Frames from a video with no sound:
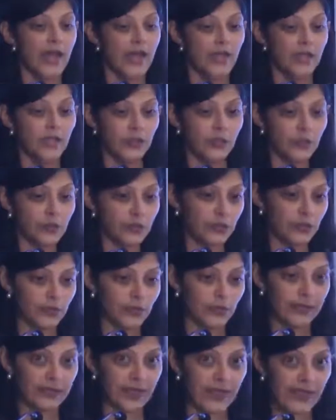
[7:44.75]

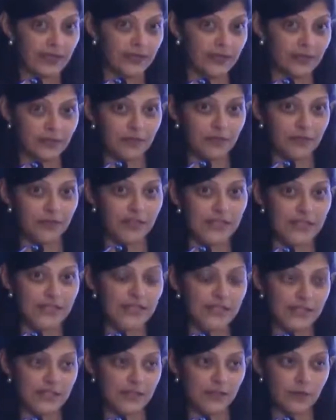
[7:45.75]

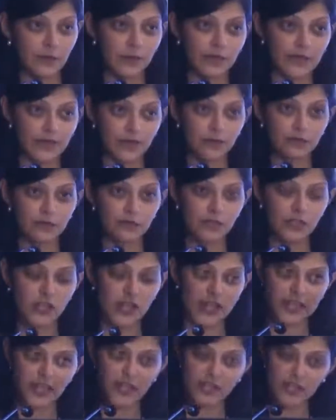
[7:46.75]
it's when you
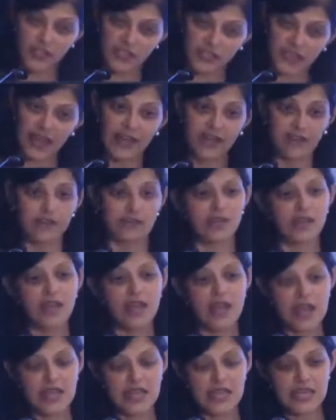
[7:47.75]
change that
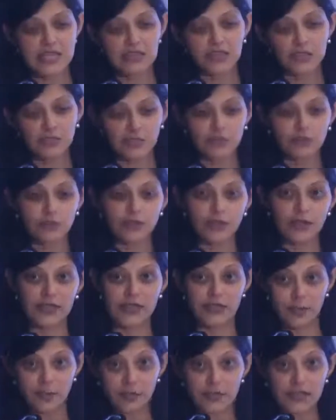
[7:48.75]
into a
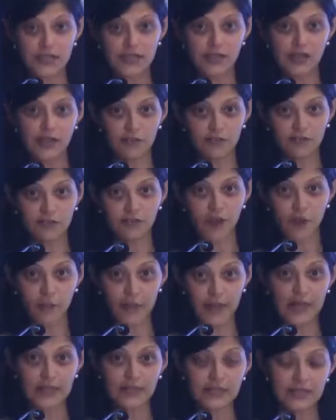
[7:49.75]
Swiss style
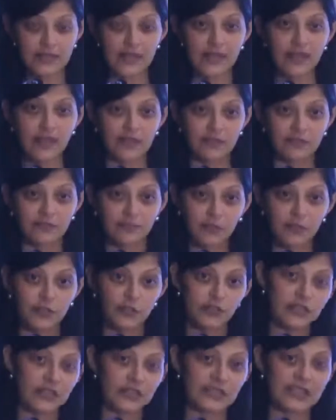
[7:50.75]
format,
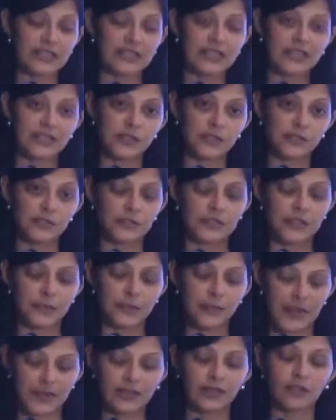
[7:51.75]
unfortunately, the
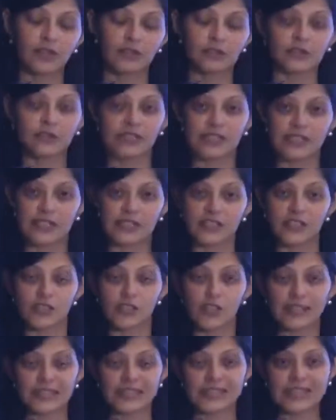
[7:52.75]
Patent Office does
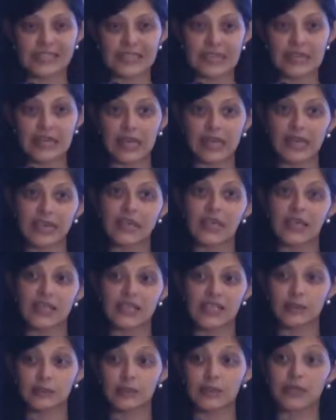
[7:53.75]
not see that
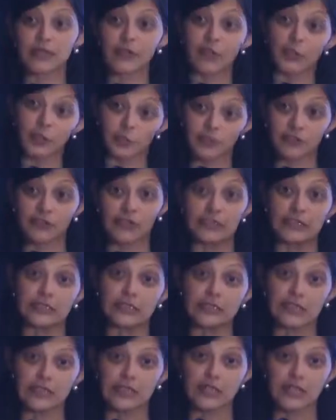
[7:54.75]
as being
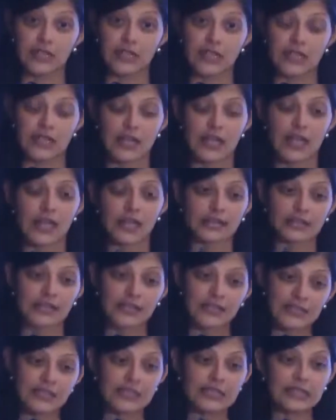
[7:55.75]
equivalent, and
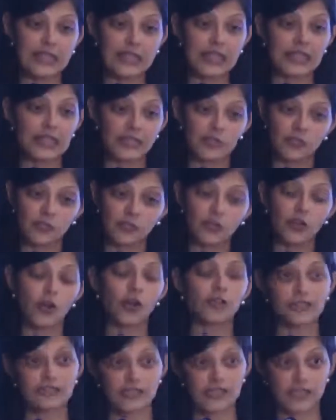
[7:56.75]
they see that as
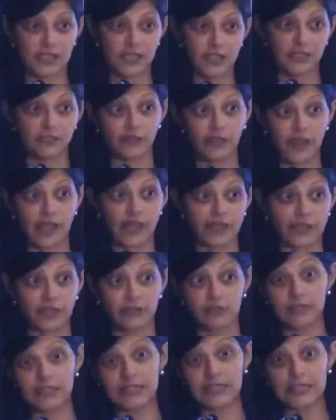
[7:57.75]
not satisfying the
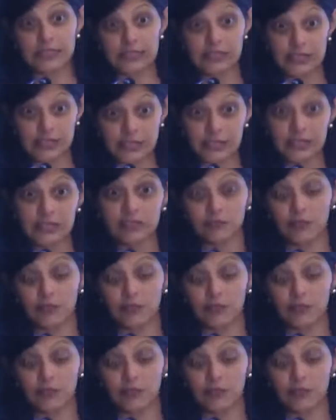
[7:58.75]
relatedness